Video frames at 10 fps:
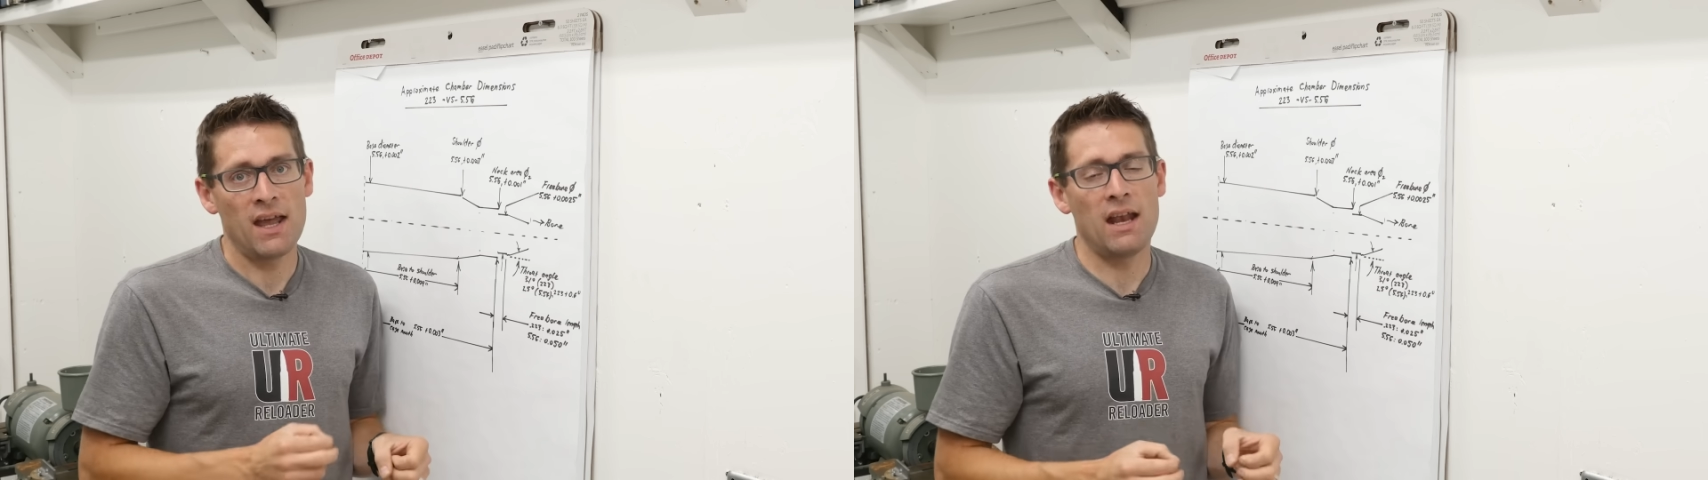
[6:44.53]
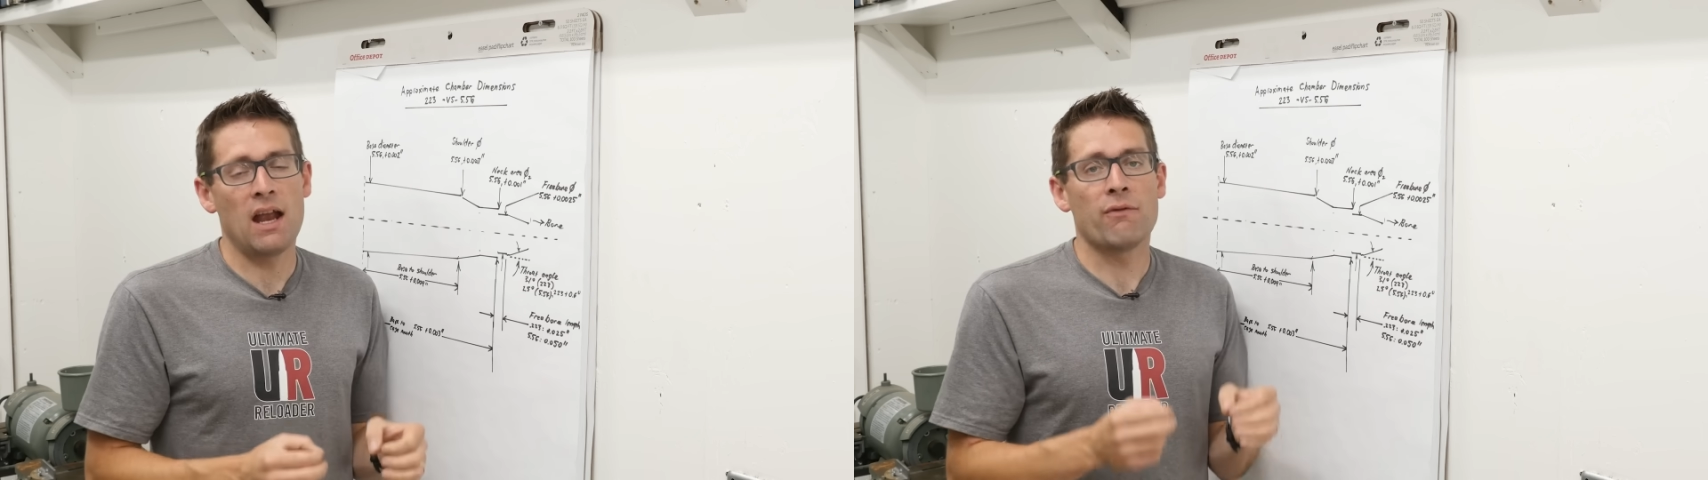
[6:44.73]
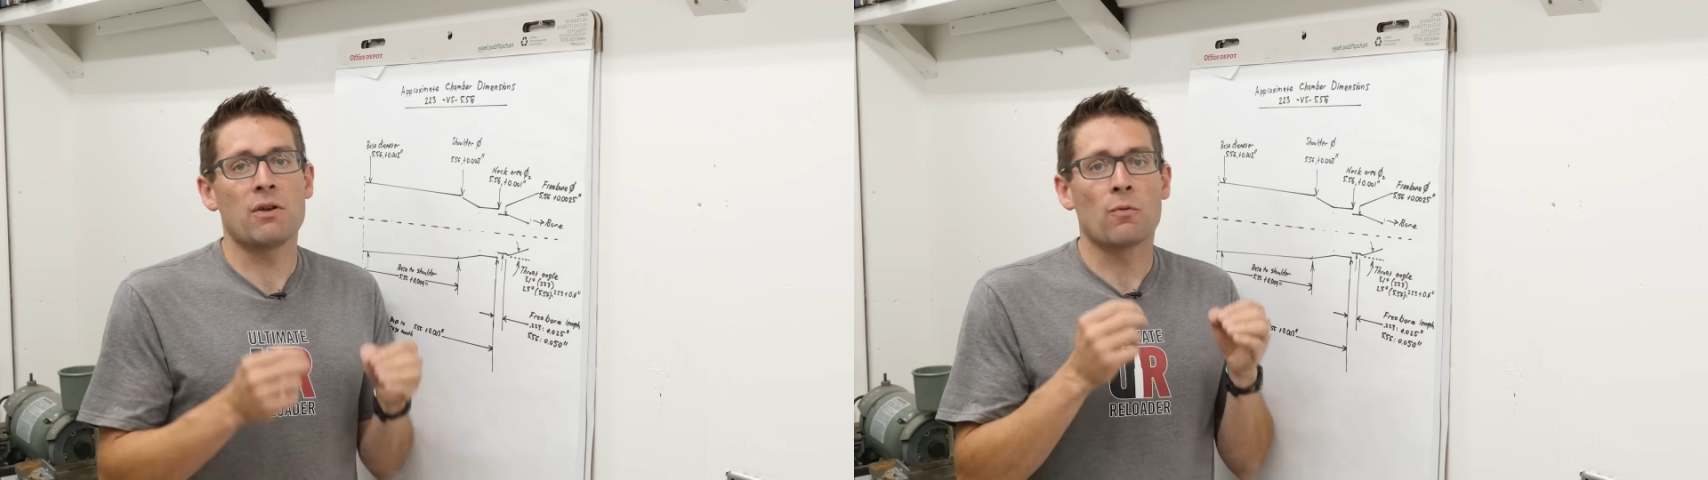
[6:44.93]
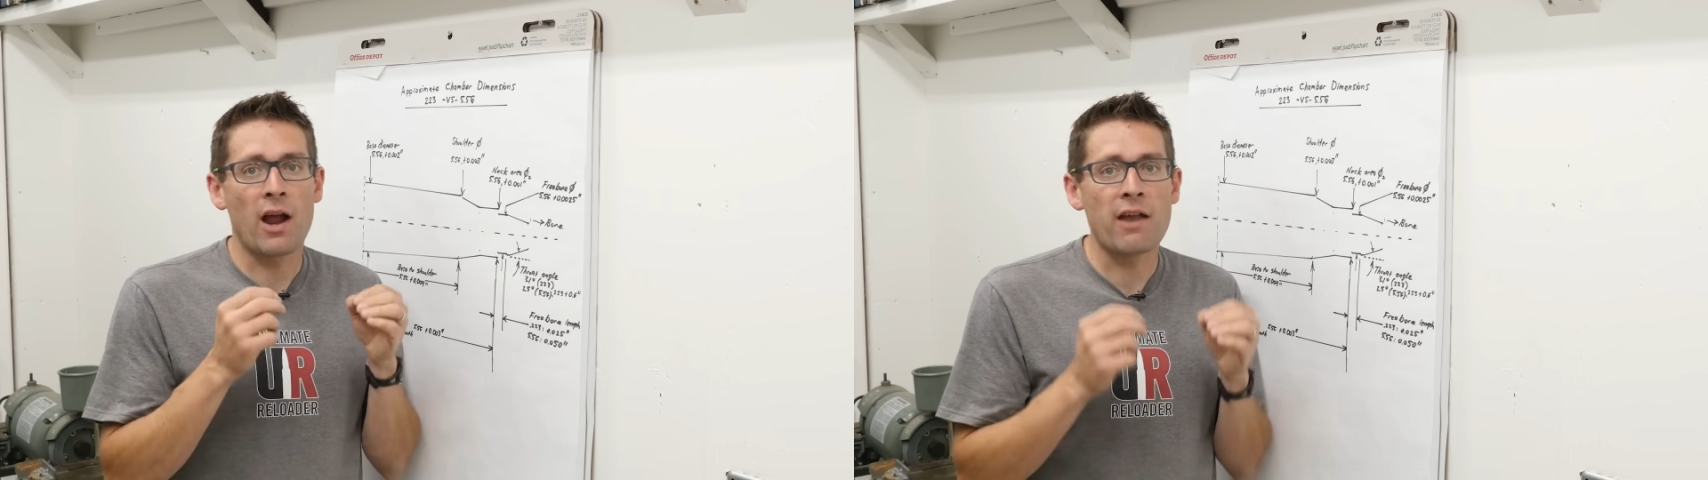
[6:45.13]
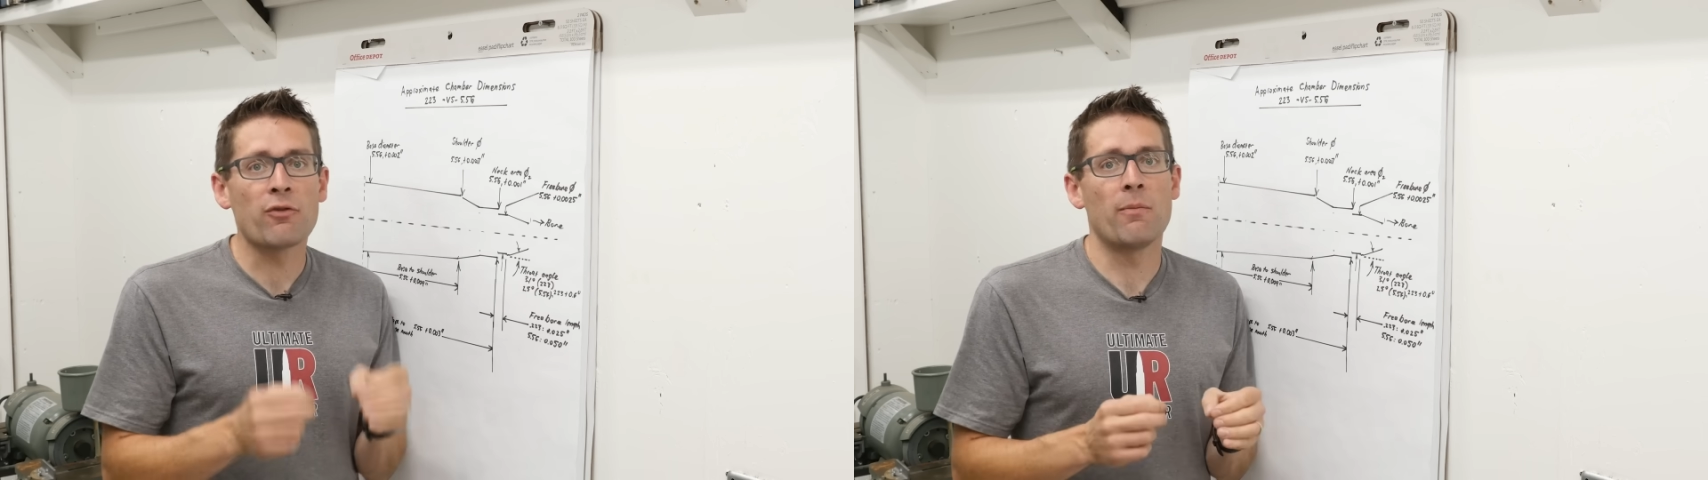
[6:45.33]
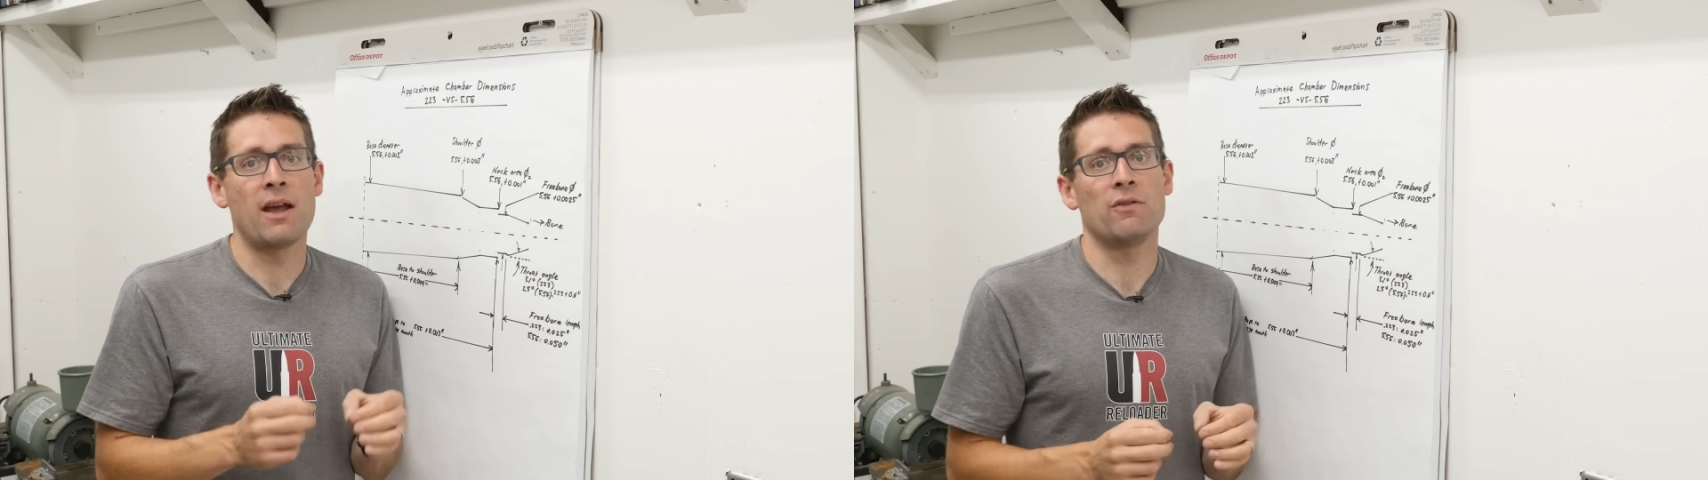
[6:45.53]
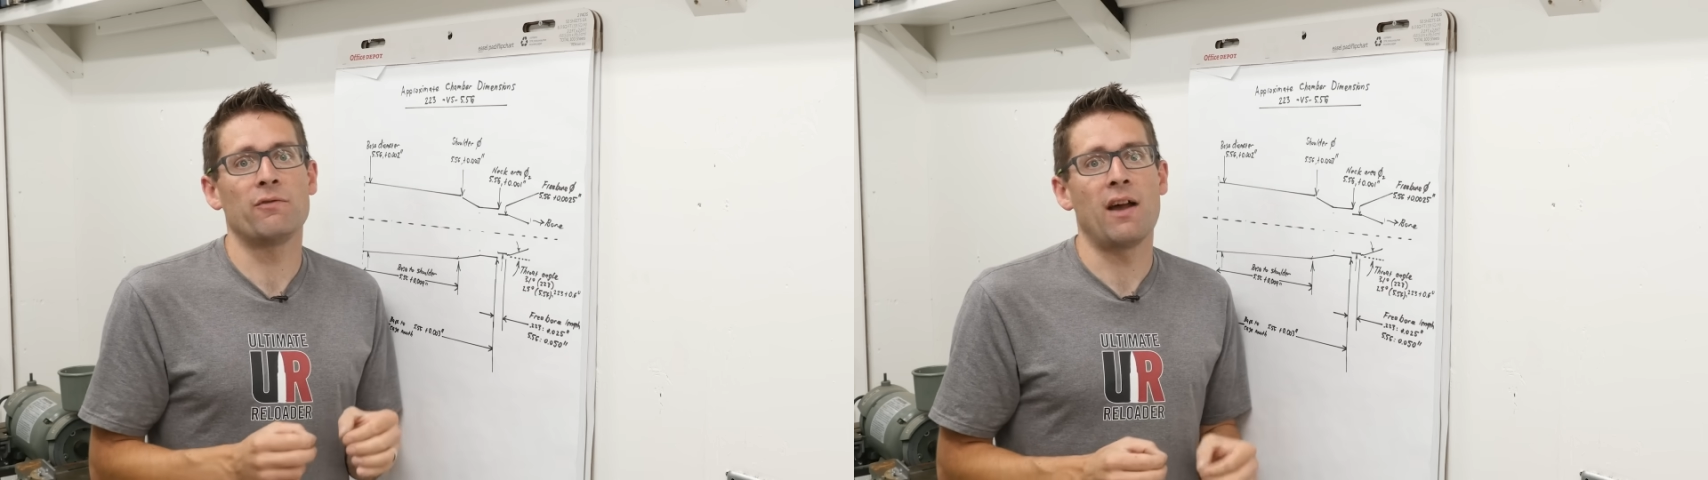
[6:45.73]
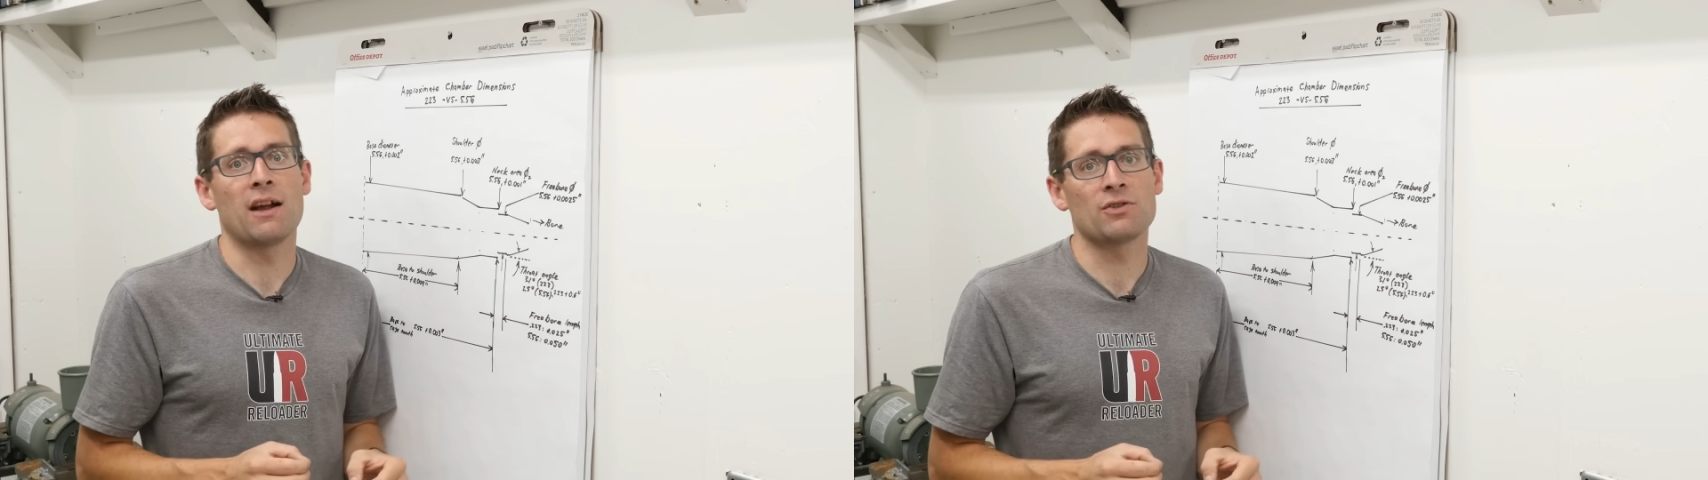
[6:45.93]
and every rifle
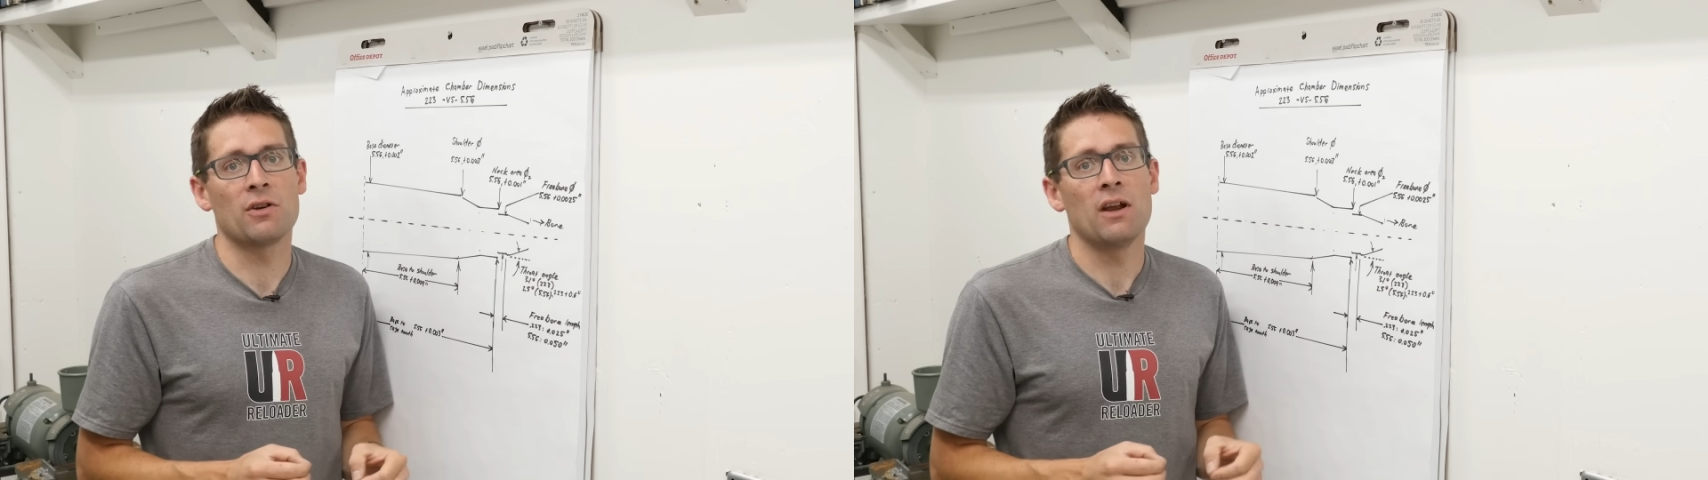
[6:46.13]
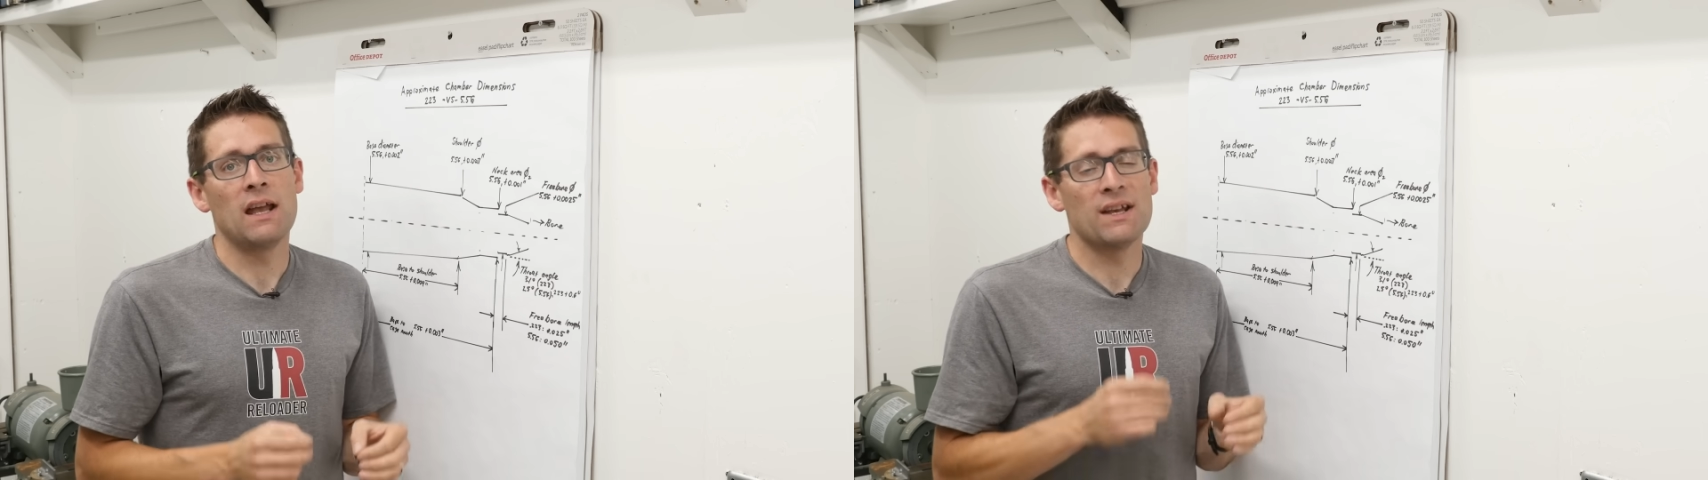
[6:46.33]
manufacturer